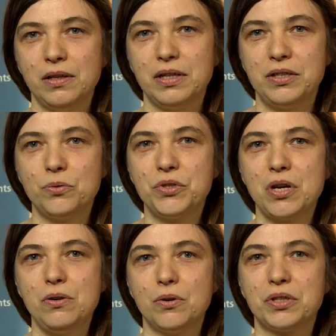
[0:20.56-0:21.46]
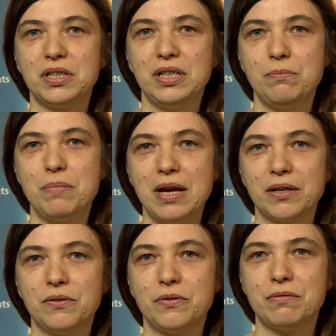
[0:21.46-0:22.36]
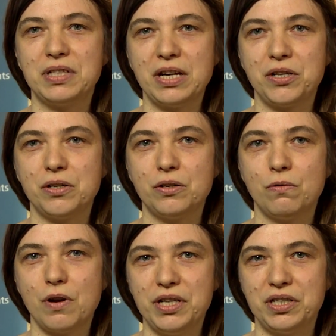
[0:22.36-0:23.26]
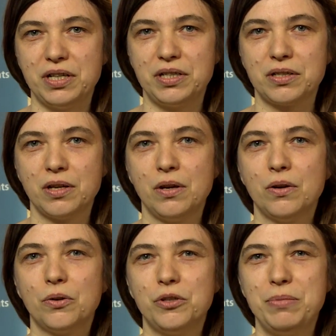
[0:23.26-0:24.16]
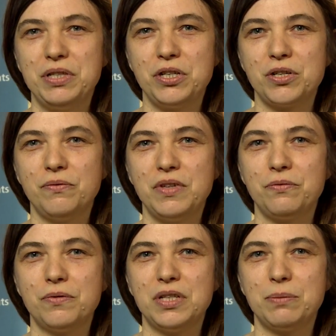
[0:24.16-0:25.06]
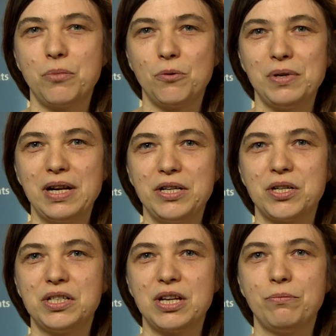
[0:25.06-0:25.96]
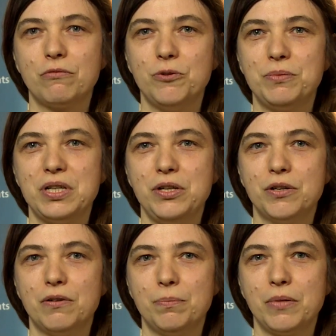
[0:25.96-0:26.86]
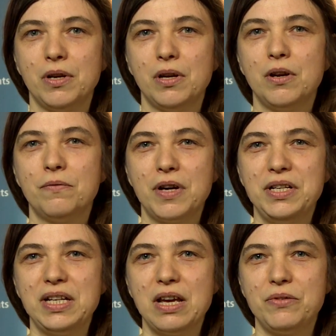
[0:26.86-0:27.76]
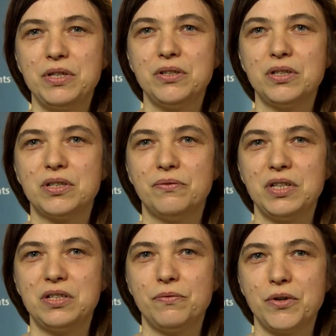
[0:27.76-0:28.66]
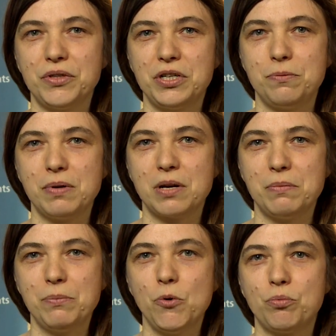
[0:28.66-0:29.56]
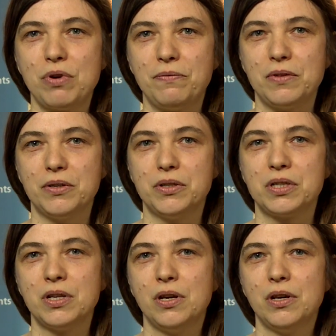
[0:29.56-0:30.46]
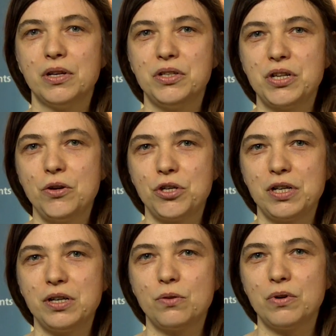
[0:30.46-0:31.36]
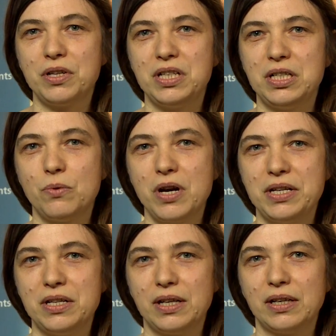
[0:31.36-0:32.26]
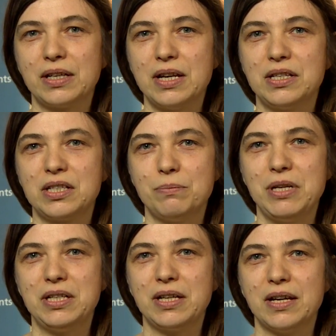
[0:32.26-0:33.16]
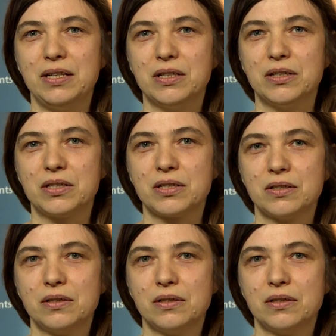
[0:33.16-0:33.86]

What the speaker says: It also looked at the impact of the recession and crisis on the position of different population subgroups in Europe, finding evidence of disadvantage becoming more prevalent and social inequalities widening against some indicators.